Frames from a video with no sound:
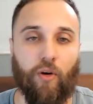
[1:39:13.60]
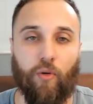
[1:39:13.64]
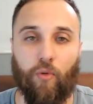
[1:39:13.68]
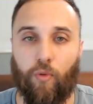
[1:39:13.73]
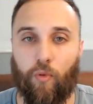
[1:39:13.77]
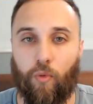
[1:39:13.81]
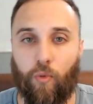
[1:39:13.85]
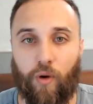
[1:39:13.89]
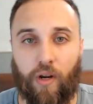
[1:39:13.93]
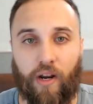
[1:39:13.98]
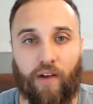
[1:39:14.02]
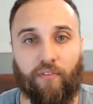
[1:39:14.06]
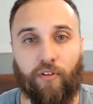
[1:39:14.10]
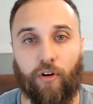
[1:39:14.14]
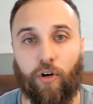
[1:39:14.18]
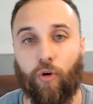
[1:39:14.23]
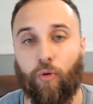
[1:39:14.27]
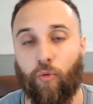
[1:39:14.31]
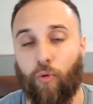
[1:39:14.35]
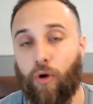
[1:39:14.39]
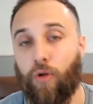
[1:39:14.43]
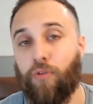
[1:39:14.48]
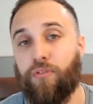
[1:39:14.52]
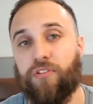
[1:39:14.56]
whatever
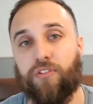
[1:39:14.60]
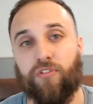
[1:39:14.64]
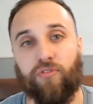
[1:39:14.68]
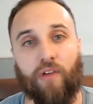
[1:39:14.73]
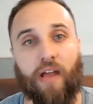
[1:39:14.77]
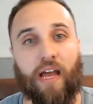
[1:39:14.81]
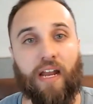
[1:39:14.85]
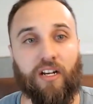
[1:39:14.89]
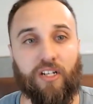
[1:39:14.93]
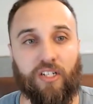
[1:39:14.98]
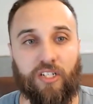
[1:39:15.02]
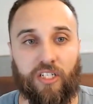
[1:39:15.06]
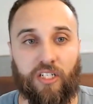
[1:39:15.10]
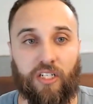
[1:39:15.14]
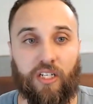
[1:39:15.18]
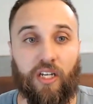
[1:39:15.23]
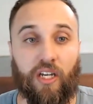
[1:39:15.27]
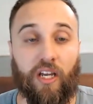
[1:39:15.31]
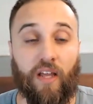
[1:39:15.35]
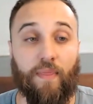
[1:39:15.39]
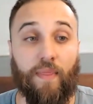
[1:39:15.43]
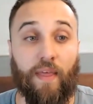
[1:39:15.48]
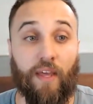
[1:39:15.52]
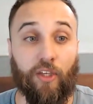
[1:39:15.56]
growth strategy
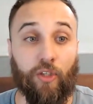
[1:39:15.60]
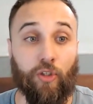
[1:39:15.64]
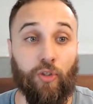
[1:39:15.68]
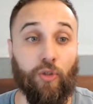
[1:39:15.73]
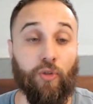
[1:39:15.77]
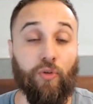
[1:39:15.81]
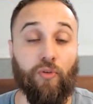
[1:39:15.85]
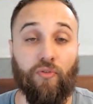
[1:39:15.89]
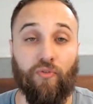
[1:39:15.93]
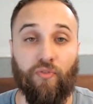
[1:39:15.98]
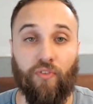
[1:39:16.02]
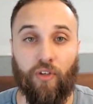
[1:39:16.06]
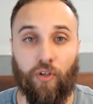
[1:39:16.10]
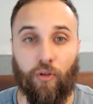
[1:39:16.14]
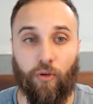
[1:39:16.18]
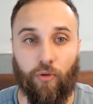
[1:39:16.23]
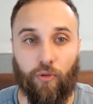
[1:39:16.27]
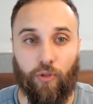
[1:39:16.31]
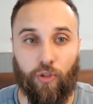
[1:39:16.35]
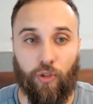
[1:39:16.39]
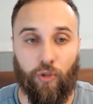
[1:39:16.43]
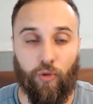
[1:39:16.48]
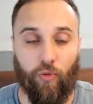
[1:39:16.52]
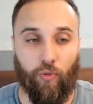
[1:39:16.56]
that you feel
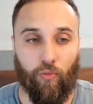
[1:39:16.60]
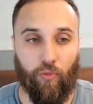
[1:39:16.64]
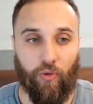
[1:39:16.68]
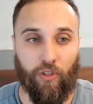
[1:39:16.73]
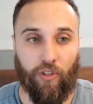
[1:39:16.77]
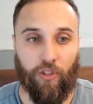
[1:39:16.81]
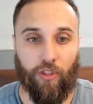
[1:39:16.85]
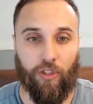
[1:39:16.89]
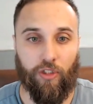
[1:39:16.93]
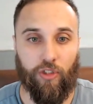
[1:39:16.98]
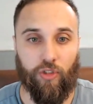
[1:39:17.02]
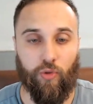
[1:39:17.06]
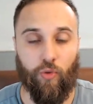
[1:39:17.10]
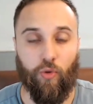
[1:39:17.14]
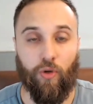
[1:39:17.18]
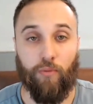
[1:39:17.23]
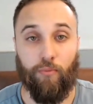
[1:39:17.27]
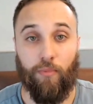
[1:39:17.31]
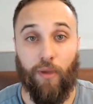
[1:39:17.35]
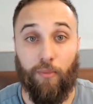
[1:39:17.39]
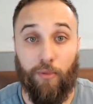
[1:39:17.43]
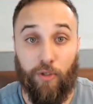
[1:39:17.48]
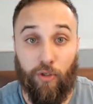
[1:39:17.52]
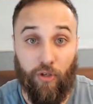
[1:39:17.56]
you really enjoy.
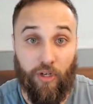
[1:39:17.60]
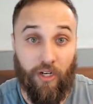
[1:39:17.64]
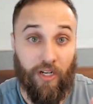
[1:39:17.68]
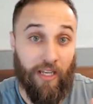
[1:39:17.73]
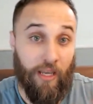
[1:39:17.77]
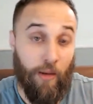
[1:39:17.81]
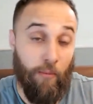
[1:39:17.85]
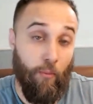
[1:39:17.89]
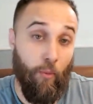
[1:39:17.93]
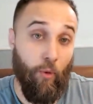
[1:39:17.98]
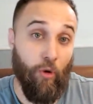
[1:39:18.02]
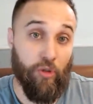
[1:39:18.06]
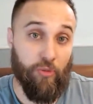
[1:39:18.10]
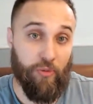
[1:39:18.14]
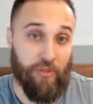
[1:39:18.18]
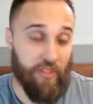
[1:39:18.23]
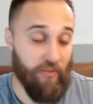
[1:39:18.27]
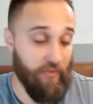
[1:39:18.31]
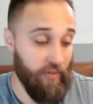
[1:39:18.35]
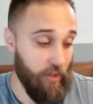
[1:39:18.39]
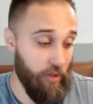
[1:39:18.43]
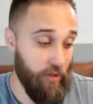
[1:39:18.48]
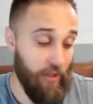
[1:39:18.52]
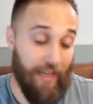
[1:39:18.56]
Maybe you're going to get more
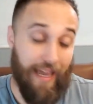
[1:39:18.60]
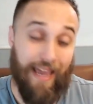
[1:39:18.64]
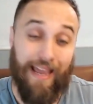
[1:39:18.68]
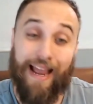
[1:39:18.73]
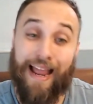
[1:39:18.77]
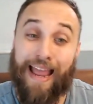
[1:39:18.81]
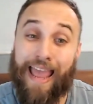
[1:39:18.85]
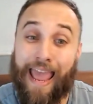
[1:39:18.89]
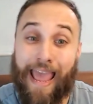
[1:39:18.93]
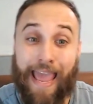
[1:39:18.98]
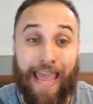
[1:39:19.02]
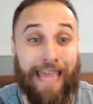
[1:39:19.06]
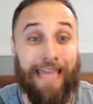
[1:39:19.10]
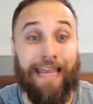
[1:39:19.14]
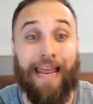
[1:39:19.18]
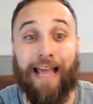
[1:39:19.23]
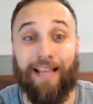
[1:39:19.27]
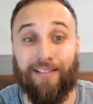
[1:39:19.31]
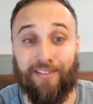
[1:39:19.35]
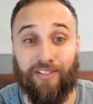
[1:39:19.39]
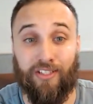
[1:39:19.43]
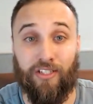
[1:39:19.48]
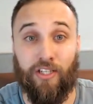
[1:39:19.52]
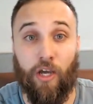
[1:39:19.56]
specific and you're like, hey, I hate
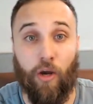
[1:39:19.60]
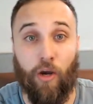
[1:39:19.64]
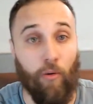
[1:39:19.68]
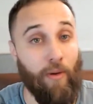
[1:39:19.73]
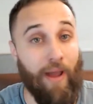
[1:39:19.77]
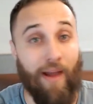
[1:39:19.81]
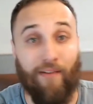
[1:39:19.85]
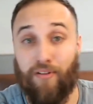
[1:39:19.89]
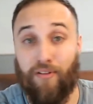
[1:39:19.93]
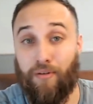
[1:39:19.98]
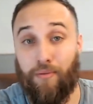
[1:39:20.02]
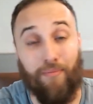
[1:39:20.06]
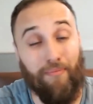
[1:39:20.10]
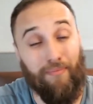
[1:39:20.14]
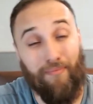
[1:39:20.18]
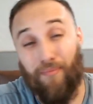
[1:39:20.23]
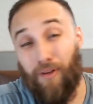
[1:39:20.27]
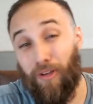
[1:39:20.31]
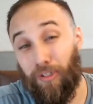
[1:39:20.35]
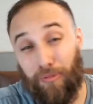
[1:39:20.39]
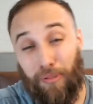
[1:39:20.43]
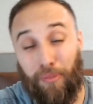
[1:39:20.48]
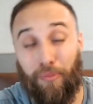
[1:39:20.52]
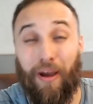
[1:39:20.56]
SEO.
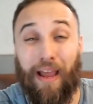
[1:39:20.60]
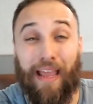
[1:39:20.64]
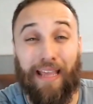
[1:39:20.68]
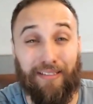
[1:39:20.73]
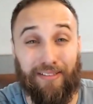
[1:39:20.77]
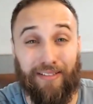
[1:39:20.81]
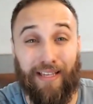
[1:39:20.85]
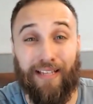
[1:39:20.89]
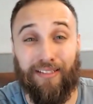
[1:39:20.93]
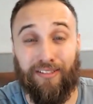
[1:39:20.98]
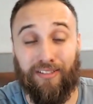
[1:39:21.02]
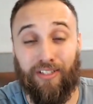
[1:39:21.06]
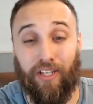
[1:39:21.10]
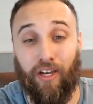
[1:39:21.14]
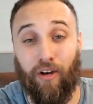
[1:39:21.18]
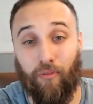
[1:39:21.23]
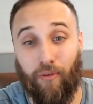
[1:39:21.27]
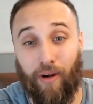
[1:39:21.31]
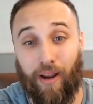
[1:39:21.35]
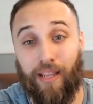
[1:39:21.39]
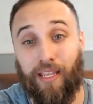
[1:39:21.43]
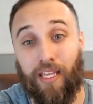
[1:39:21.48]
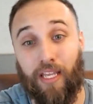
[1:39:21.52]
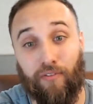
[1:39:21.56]
Most people hate SEO,
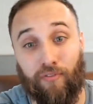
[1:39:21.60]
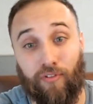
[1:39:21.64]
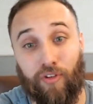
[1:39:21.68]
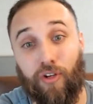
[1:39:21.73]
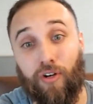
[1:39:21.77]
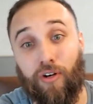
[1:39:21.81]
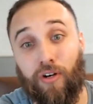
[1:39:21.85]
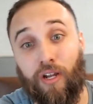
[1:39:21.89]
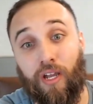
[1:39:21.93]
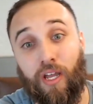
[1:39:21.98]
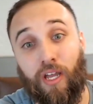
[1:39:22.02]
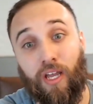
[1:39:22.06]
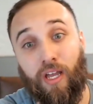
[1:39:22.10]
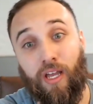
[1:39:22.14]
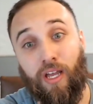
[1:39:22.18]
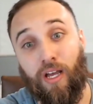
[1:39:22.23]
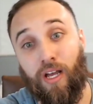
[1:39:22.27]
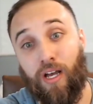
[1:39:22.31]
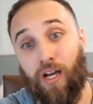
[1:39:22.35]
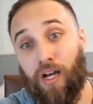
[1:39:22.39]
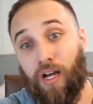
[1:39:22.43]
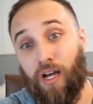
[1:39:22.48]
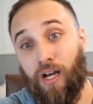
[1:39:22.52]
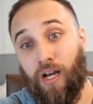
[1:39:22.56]
right?
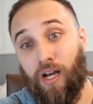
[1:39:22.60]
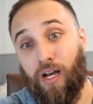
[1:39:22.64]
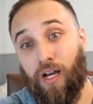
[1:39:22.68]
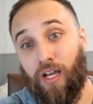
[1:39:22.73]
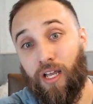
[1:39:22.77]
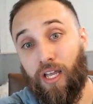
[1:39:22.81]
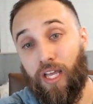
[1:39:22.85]
Uh,